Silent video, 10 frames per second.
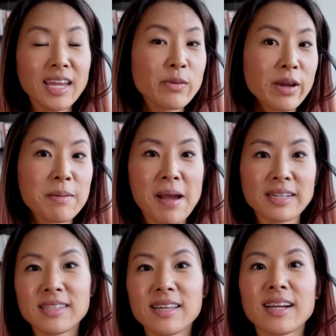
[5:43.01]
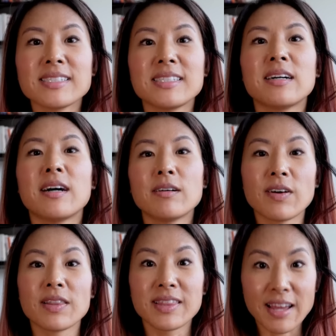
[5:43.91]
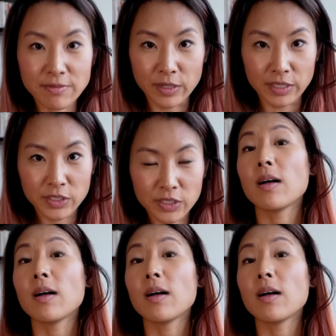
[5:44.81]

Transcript: Anyway, back to the idea of leverage.